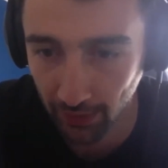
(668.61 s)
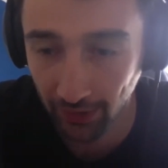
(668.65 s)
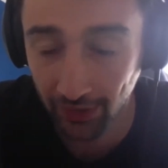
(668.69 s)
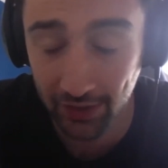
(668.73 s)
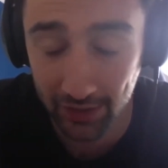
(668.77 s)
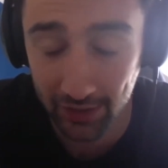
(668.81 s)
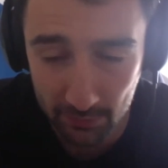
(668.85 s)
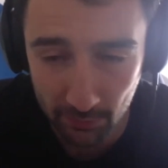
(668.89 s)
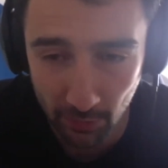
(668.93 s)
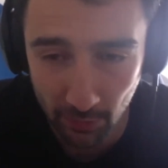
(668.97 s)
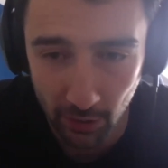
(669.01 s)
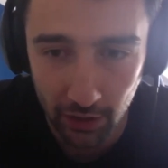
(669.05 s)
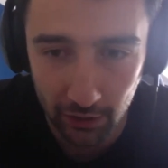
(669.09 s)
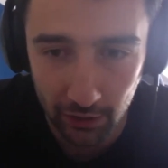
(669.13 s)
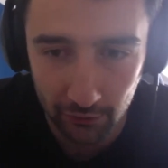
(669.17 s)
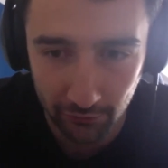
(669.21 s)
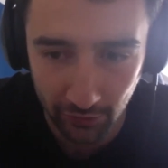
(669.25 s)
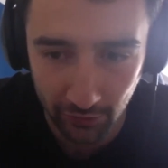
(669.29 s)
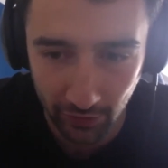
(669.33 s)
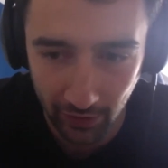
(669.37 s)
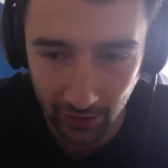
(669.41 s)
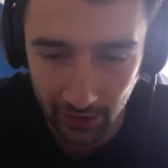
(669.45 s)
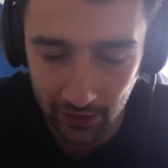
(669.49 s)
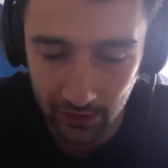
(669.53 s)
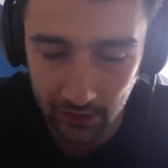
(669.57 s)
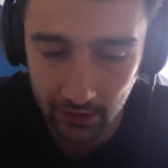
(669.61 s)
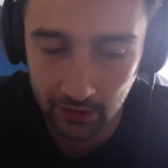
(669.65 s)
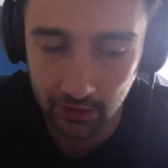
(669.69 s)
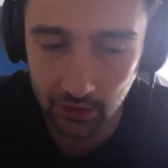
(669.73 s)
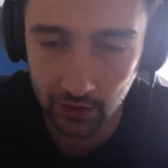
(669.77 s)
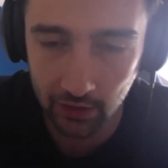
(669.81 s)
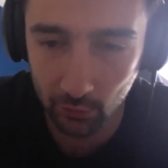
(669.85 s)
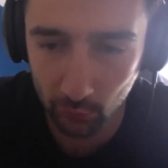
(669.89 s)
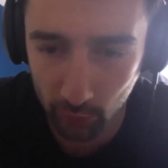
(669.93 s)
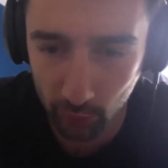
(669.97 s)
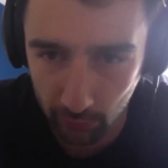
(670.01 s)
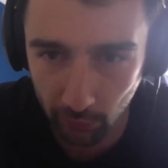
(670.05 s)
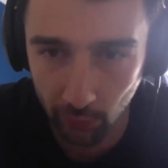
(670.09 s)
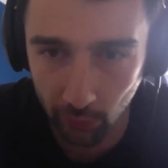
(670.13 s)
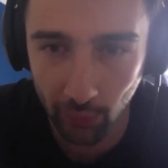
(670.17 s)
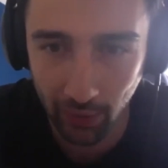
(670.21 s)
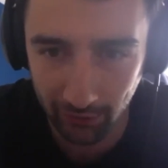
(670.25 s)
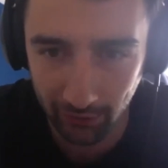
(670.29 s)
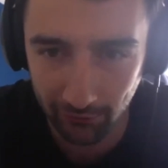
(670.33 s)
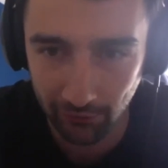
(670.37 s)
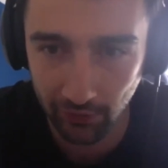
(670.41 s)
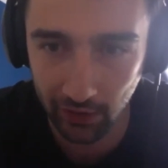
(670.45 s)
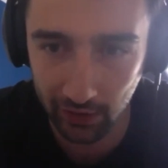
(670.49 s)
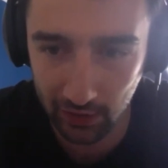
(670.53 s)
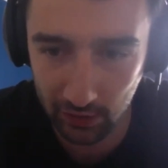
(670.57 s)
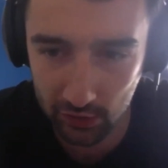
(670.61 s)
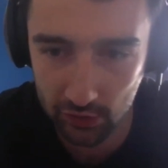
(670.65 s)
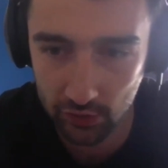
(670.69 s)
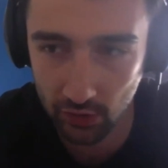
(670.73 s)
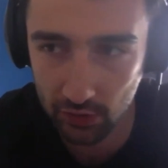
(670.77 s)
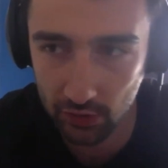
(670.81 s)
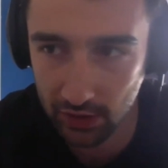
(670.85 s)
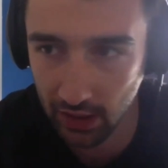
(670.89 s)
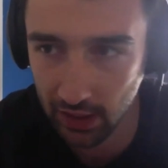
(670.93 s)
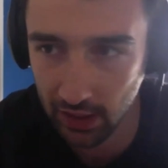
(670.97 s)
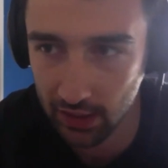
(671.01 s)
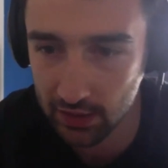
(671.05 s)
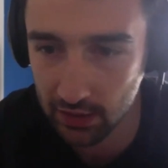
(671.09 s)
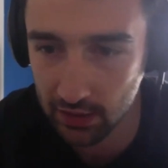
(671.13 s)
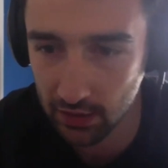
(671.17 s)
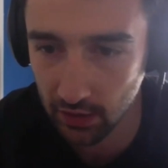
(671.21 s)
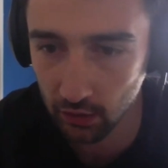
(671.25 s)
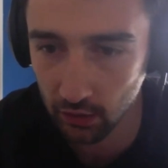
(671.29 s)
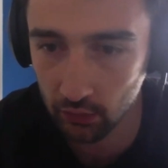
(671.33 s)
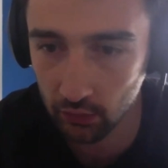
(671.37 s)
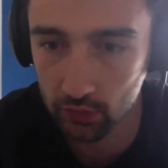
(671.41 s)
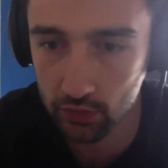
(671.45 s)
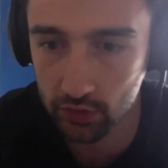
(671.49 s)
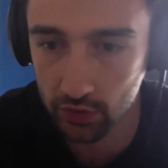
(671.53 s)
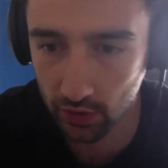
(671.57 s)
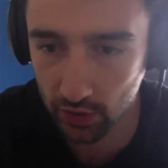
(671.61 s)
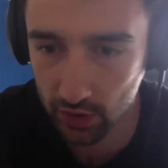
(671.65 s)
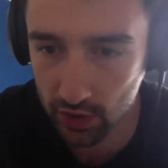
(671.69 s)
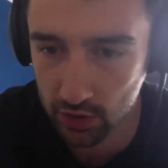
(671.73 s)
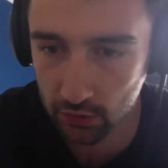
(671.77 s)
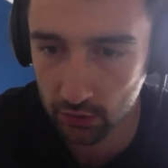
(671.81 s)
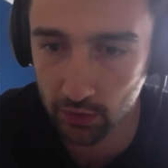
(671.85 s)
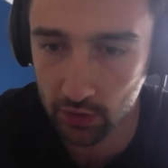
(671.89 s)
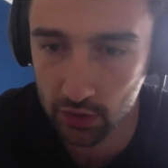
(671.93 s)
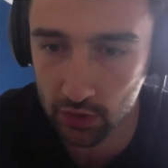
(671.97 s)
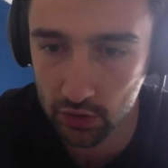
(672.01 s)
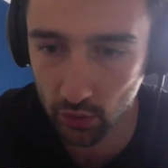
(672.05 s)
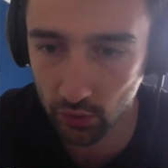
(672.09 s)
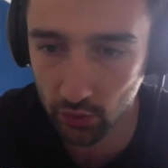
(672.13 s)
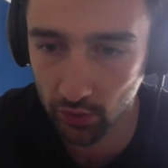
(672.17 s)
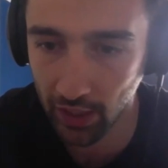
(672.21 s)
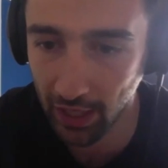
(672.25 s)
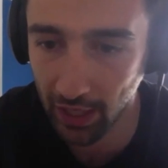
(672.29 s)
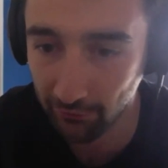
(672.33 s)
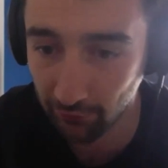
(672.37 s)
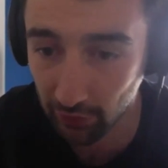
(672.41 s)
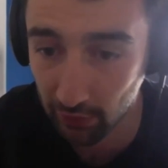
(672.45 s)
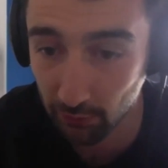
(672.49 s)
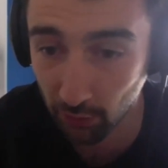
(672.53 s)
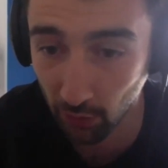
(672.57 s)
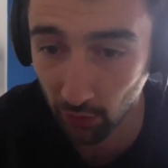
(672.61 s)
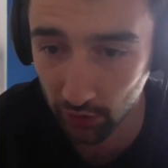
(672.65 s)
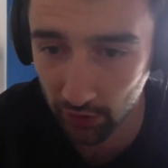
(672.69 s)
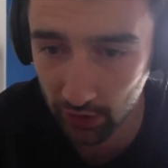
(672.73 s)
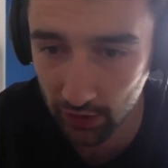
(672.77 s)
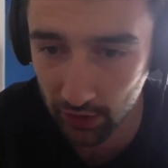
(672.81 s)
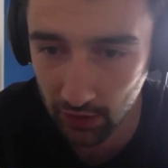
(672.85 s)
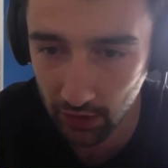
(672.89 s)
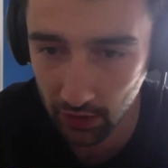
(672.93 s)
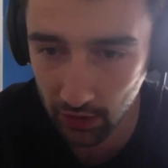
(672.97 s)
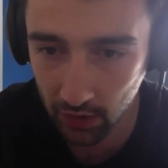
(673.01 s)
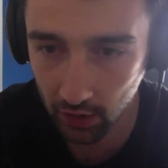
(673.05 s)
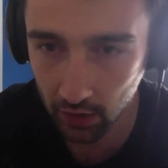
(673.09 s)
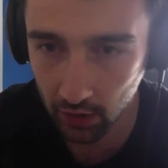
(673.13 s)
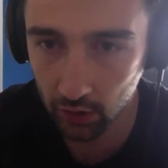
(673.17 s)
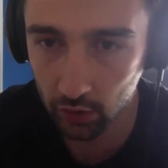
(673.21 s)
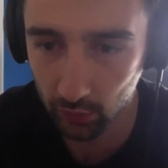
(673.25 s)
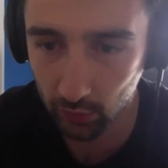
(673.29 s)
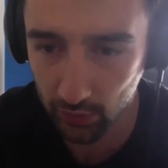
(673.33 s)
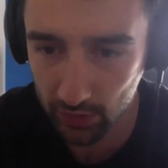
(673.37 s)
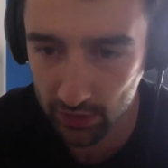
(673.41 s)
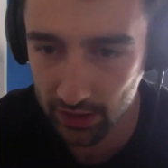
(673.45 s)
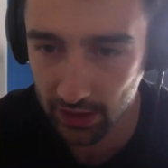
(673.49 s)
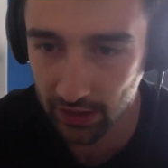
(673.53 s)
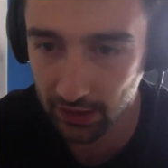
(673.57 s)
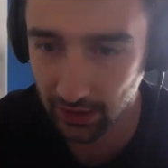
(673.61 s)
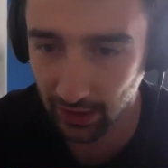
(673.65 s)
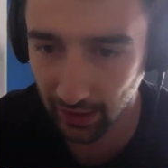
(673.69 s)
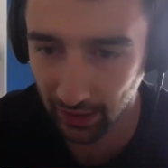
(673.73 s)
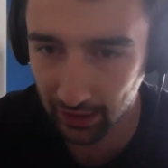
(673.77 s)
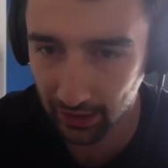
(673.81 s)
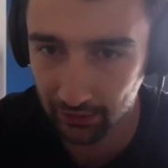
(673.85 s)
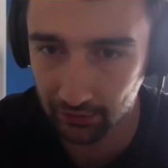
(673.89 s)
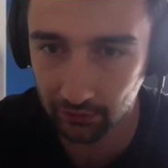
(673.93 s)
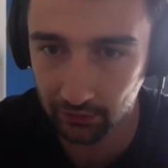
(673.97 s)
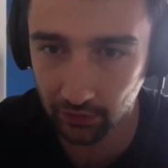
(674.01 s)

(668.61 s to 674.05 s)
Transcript: And as part of that, we will have that intro to SEO just to ensure that everybody who is in that